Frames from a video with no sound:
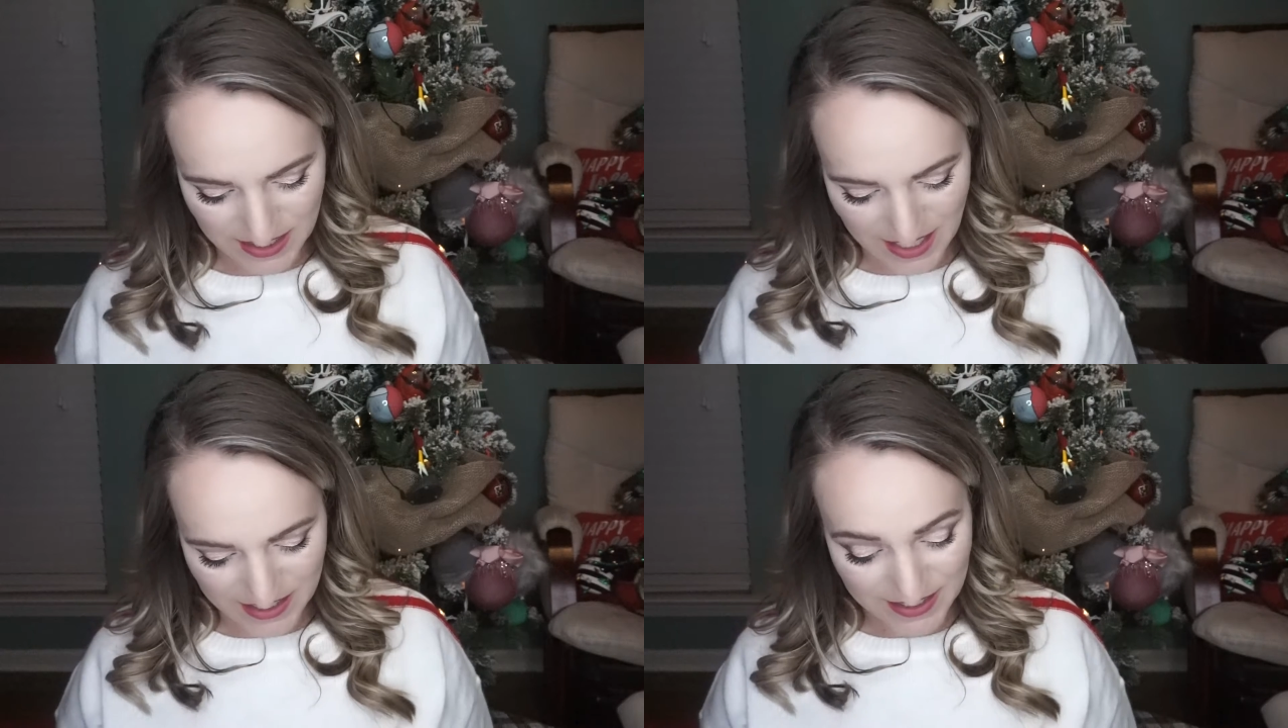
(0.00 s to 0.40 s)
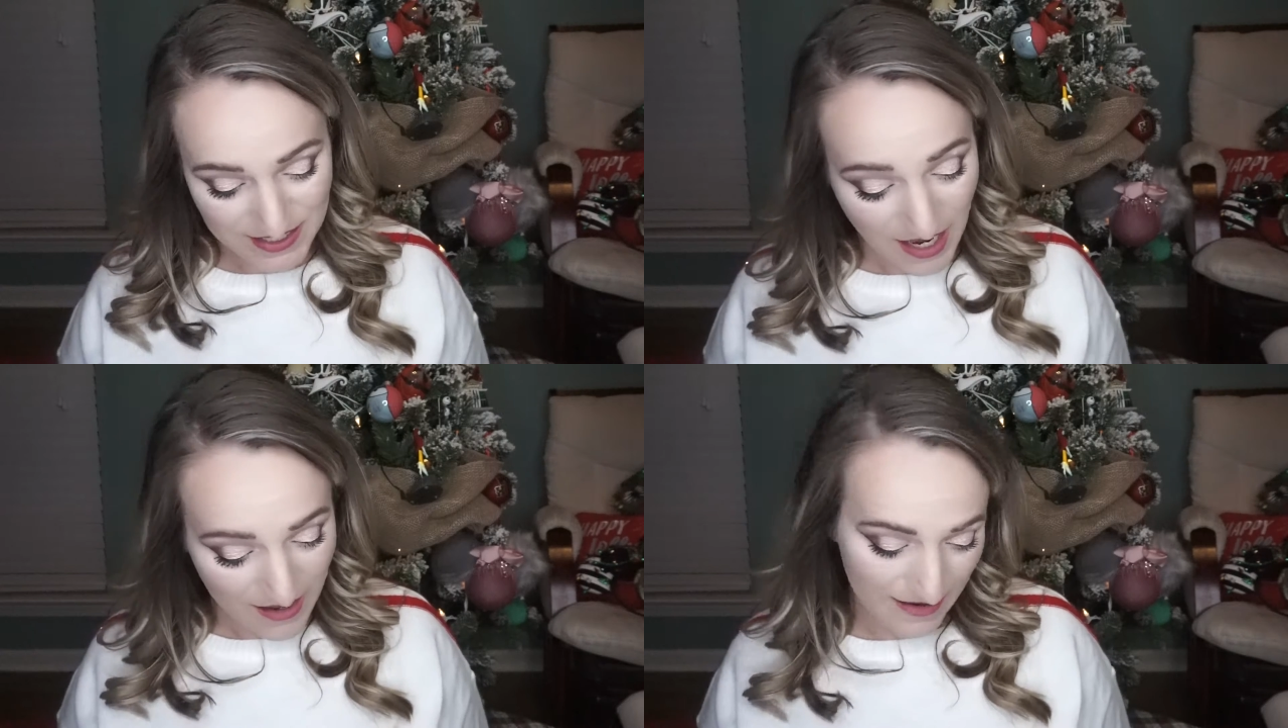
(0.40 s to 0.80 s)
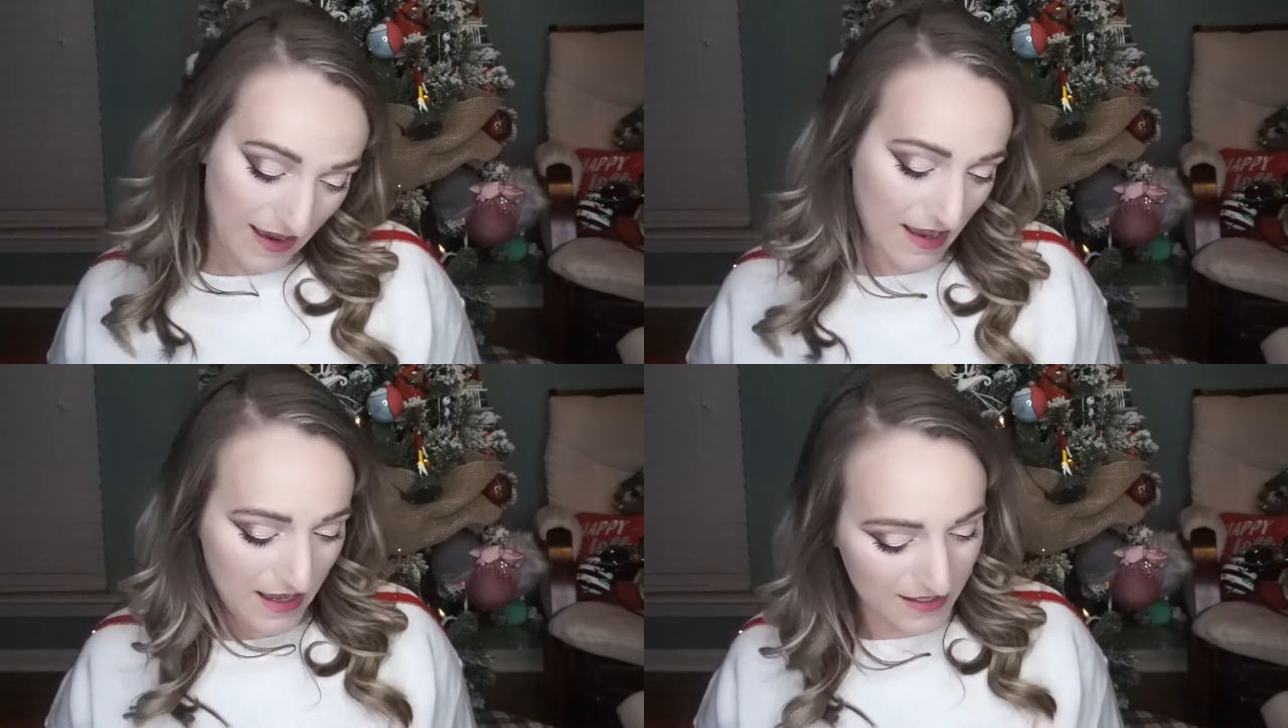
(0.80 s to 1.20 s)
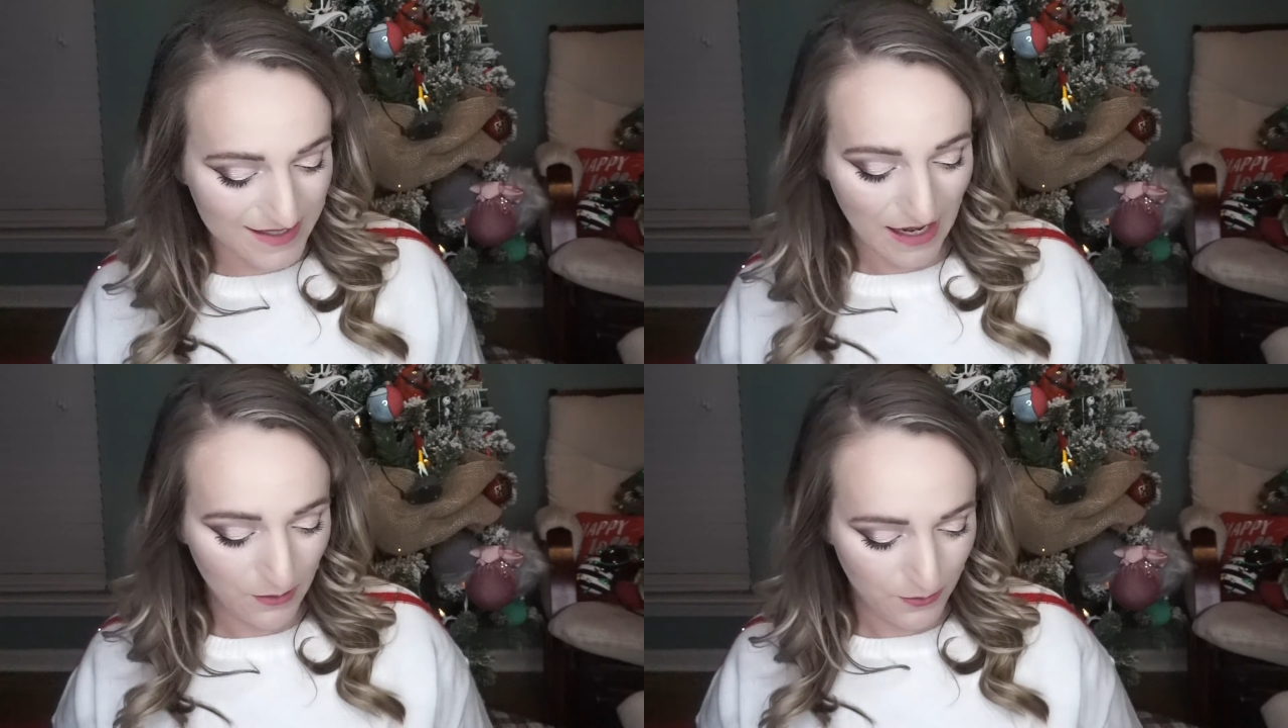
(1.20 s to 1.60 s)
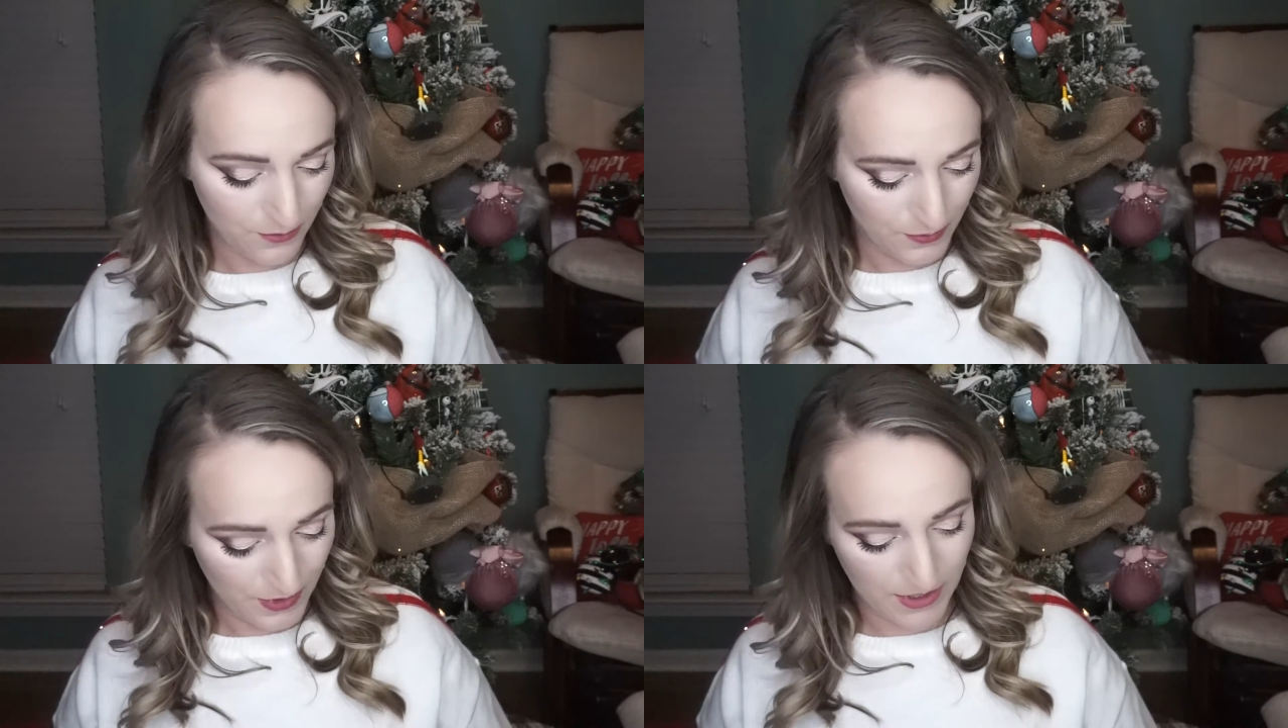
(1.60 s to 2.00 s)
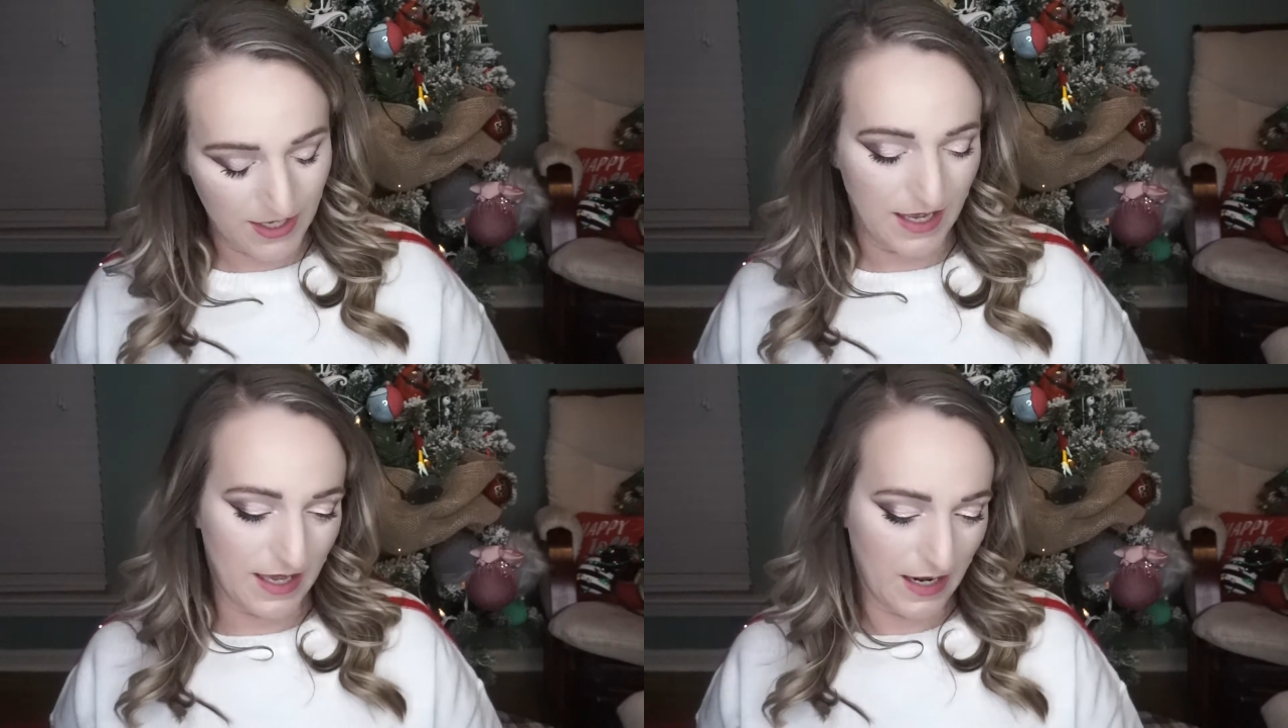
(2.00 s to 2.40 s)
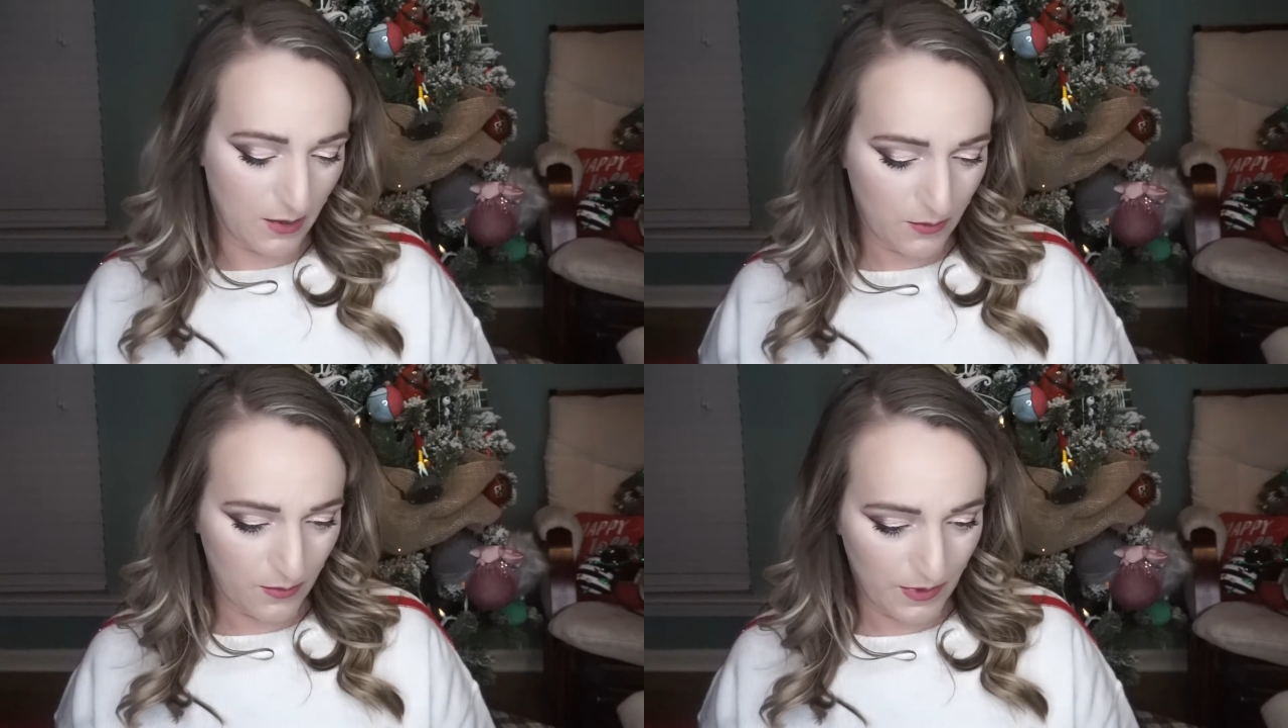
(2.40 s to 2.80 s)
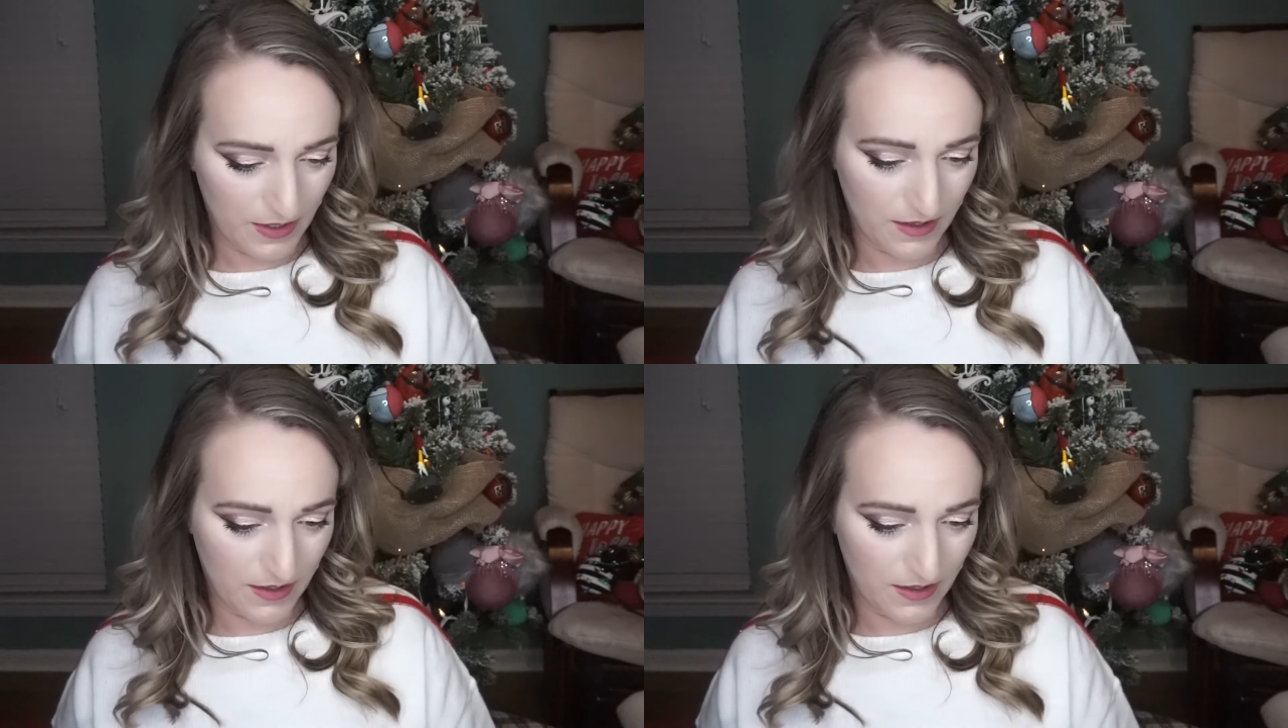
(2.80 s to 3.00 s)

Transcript: and it says hi, hey, salut, hello.